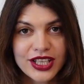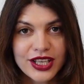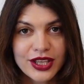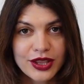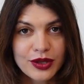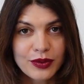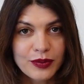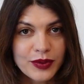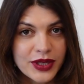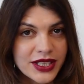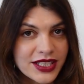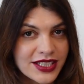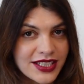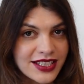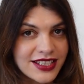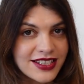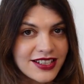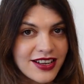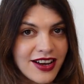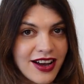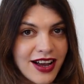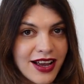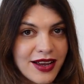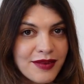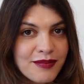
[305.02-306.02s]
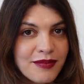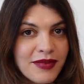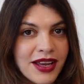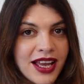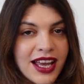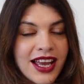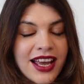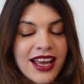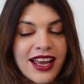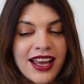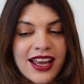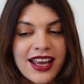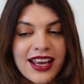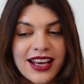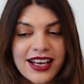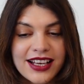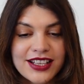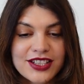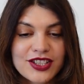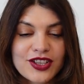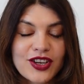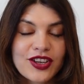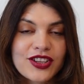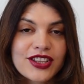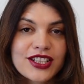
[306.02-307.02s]
in the winter time.
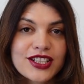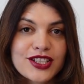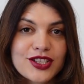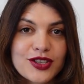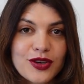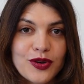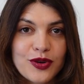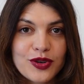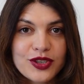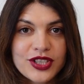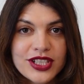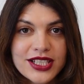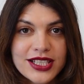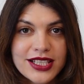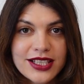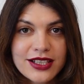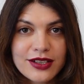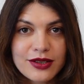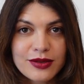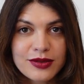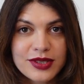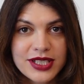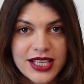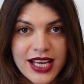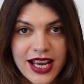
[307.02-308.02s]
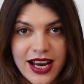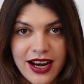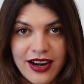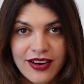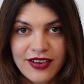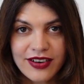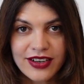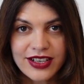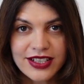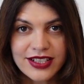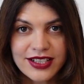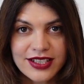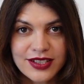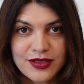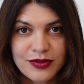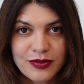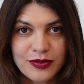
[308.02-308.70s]
It's got this gorgeous little terrace